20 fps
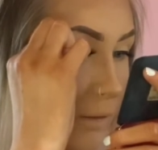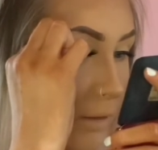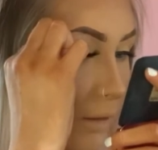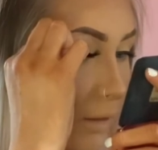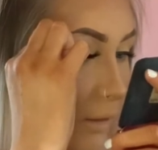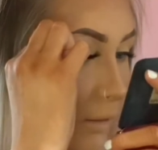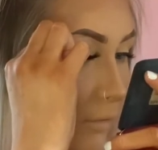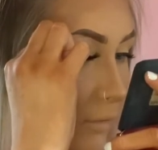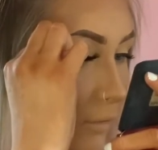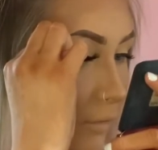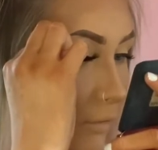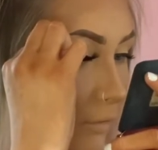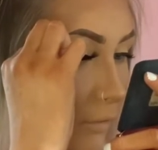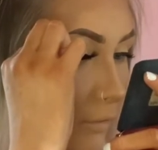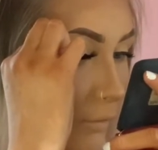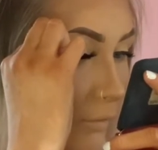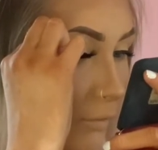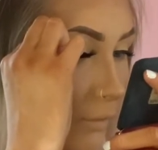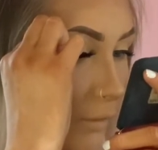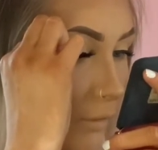easier to
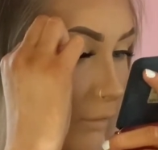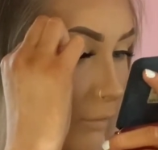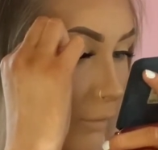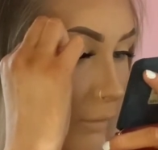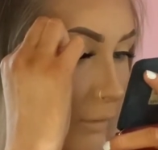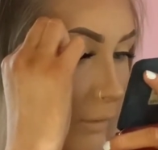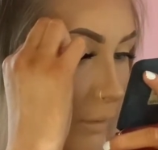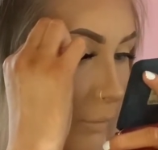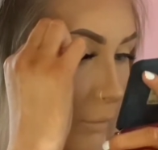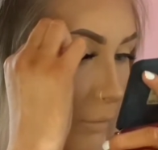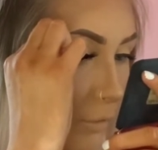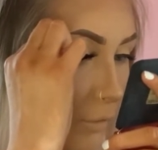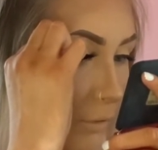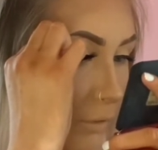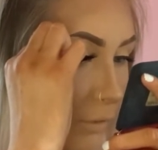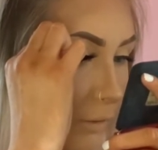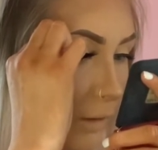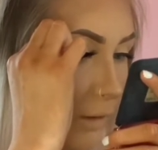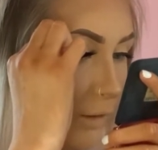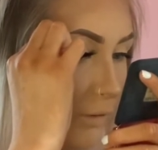do things with, like putting
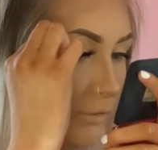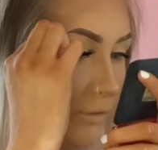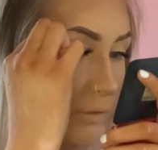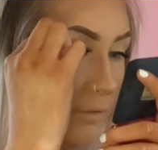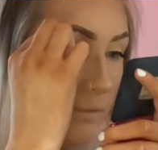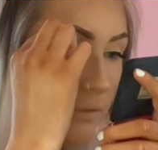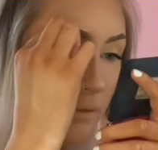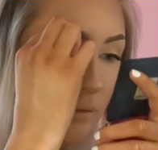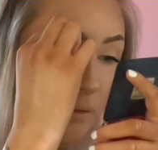on lashes.